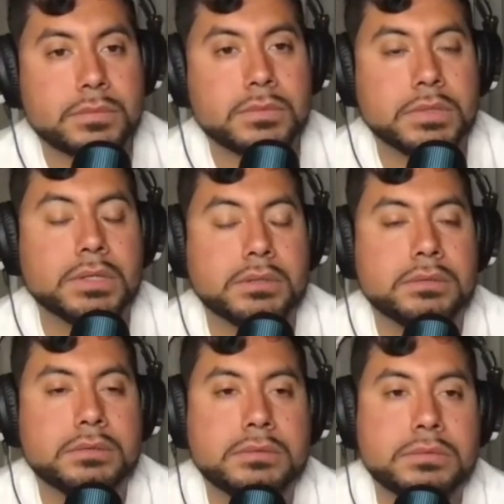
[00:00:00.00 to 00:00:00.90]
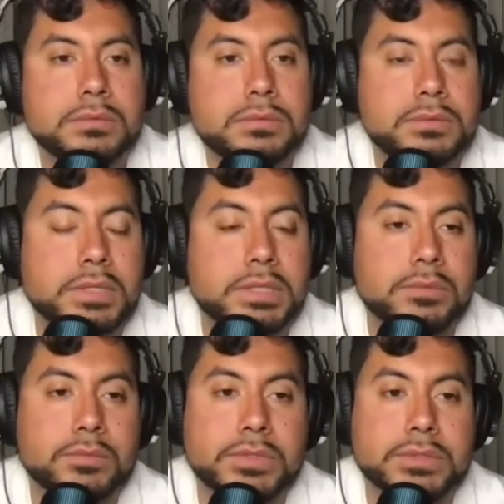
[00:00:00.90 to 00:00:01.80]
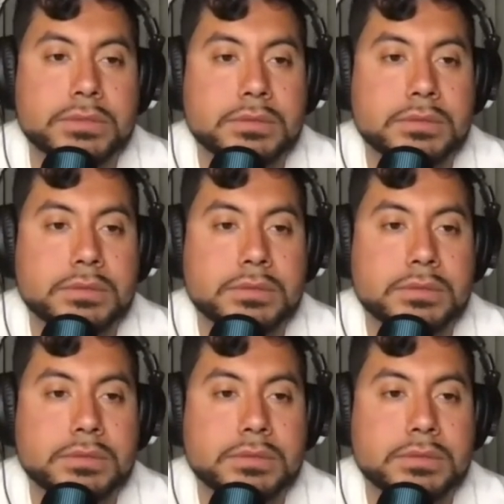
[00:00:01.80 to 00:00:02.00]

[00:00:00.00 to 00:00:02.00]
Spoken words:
Yeah. Damn, brother.